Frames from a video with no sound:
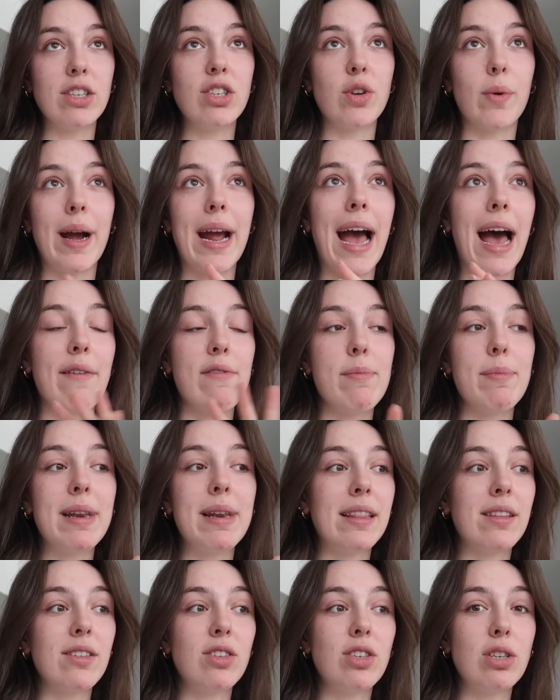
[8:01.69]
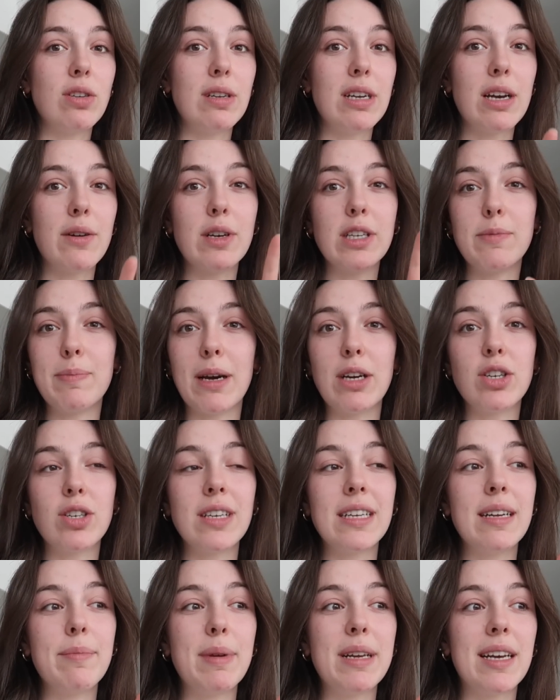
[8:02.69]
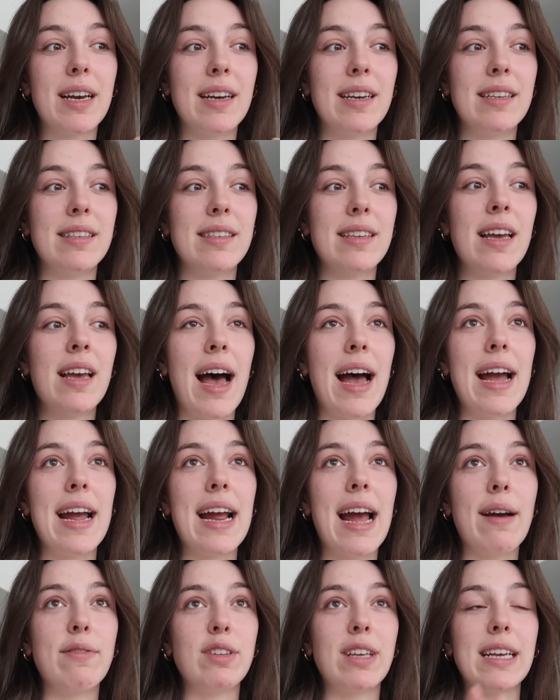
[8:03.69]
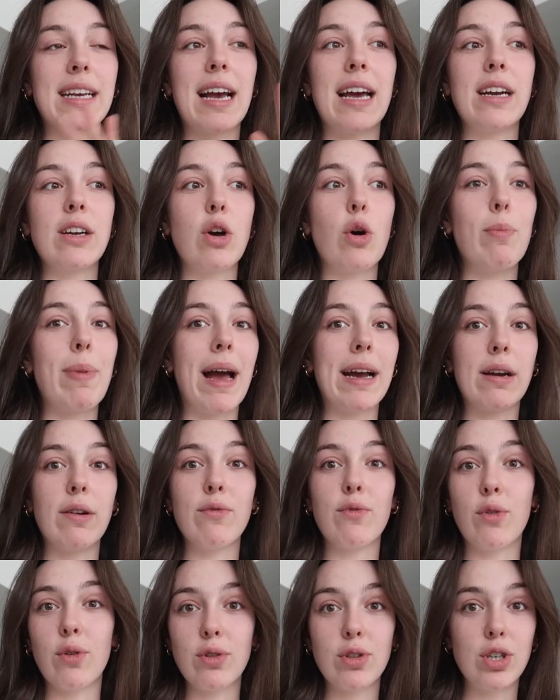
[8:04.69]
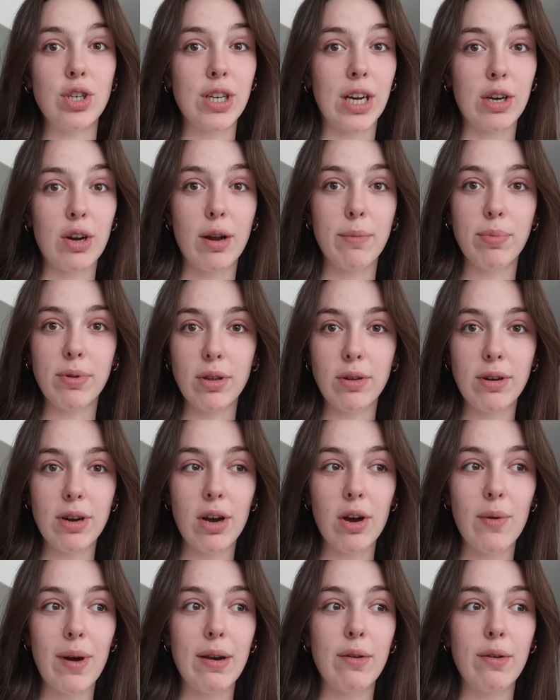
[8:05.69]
so I haven't the studio, especially because I have to like kind of go back and forth to check on Pluto,